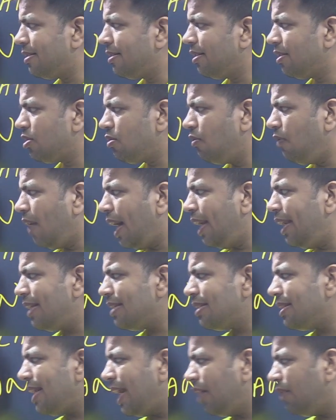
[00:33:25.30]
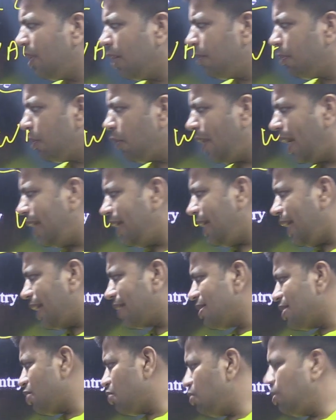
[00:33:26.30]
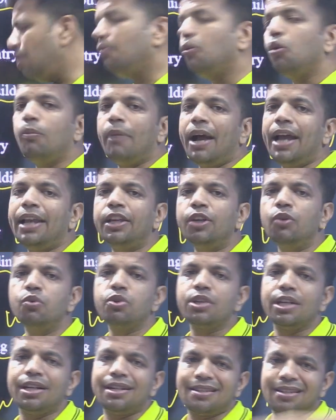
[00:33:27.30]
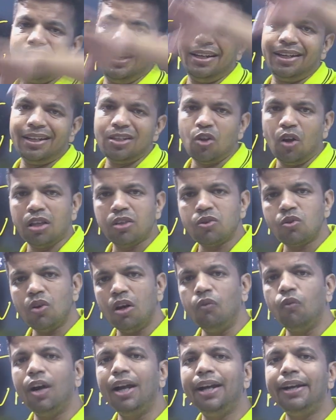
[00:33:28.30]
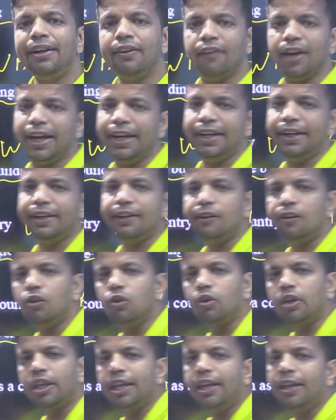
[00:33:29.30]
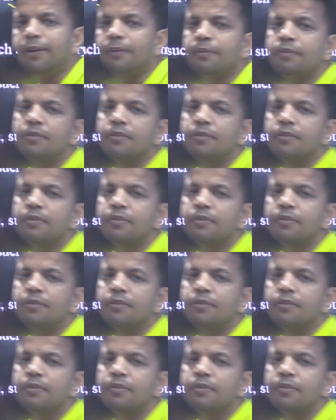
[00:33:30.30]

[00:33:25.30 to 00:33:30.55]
So wireless network providing access to the mobile users, it is also a worldwide. Okay,